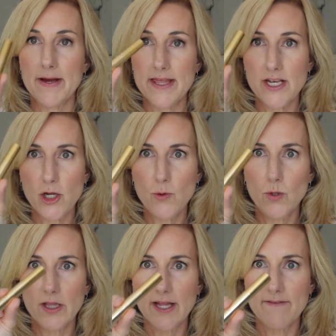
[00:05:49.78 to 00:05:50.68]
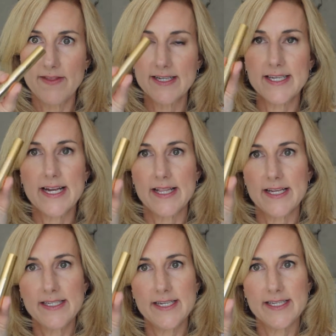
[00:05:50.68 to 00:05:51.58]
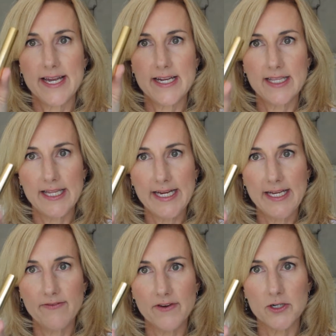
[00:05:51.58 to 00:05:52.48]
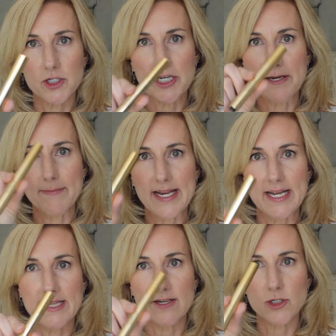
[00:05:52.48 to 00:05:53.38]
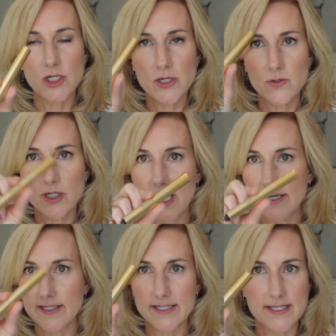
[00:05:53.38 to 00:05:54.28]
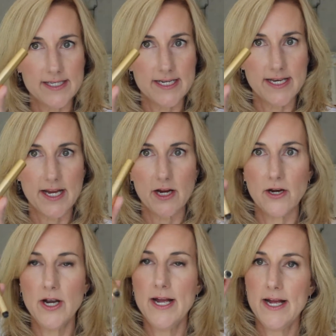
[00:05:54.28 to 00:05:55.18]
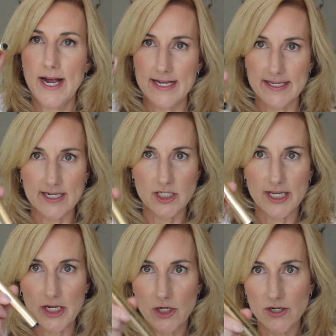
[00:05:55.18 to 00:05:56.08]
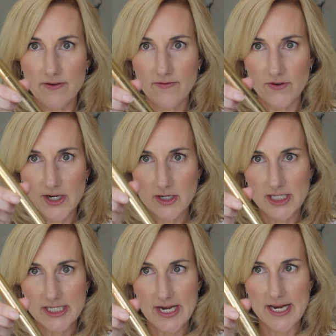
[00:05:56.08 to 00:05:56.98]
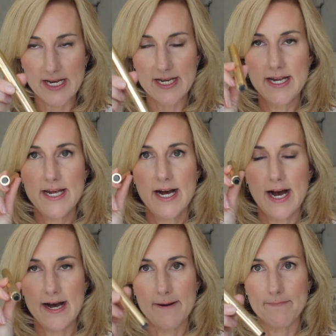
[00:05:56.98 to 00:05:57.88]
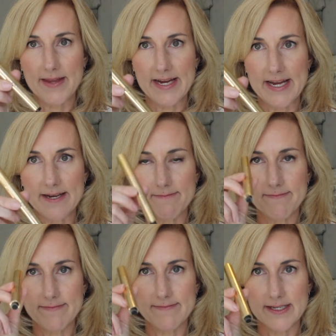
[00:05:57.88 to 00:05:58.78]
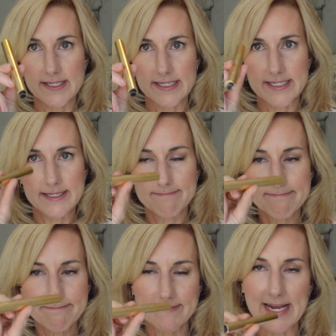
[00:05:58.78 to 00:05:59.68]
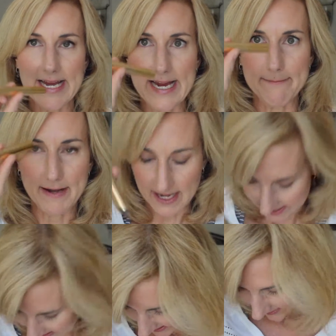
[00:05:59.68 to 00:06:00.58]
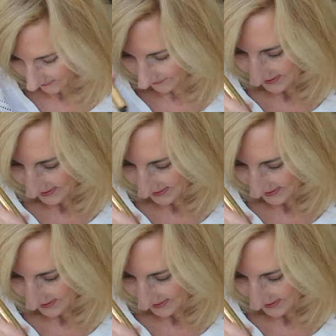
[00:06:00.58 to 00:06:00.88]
then you will love this, and this is a clean version, meaning there's no toxins in here. It's actually good for your skin. Again, this is A plus. So